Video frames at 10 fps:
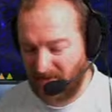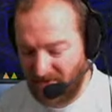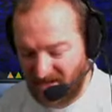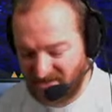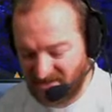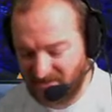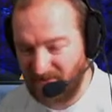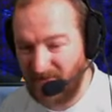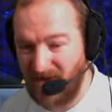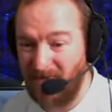
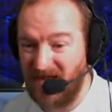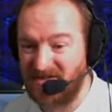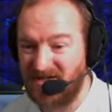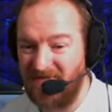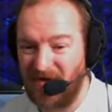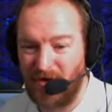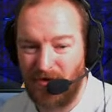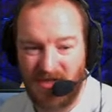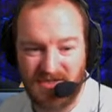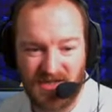It makes life a
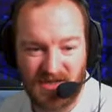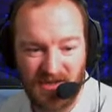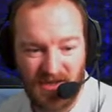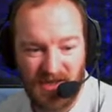lot easier.